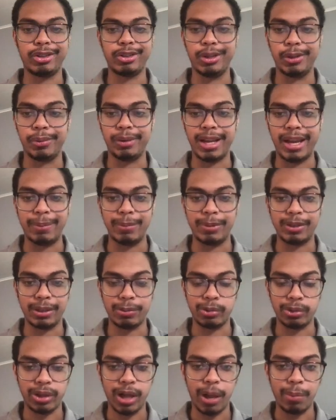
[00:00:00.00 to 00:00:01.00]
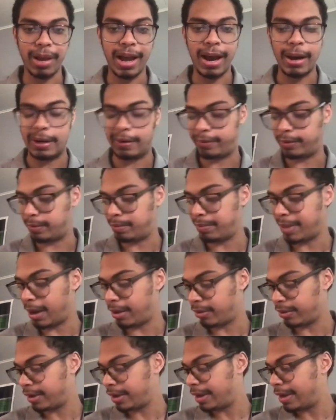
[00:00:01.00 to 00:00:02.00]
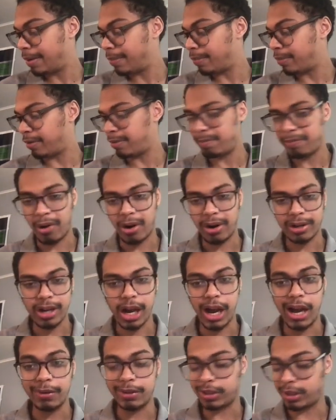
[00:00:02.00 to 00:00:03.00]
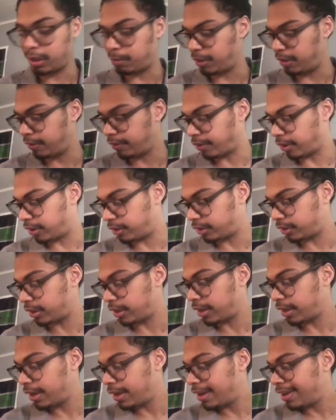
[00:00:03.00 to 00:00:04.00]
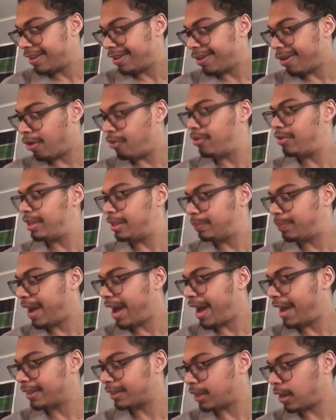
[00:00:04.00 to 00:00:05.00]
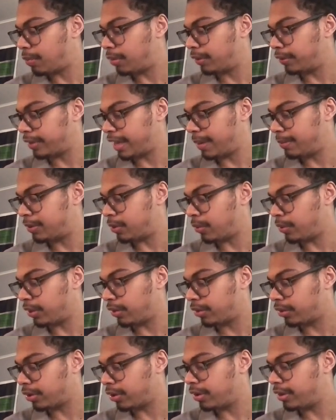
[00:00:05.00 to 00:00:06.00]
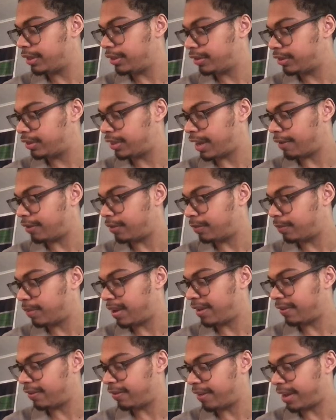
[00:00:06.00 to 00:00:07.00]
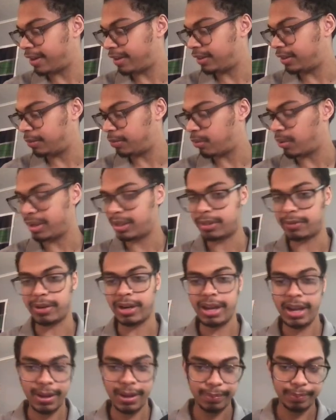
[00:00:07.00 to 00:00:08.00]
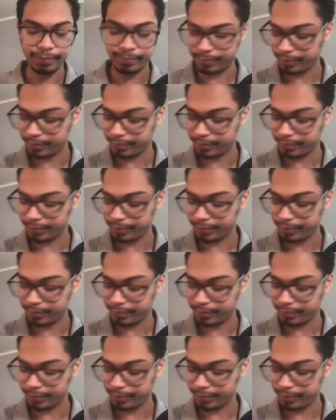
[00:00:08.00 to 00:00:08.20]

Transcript: two names that will come out of your mouth, but Barkov's could be first. Over this past couple of games, only 37 fantasy points for him,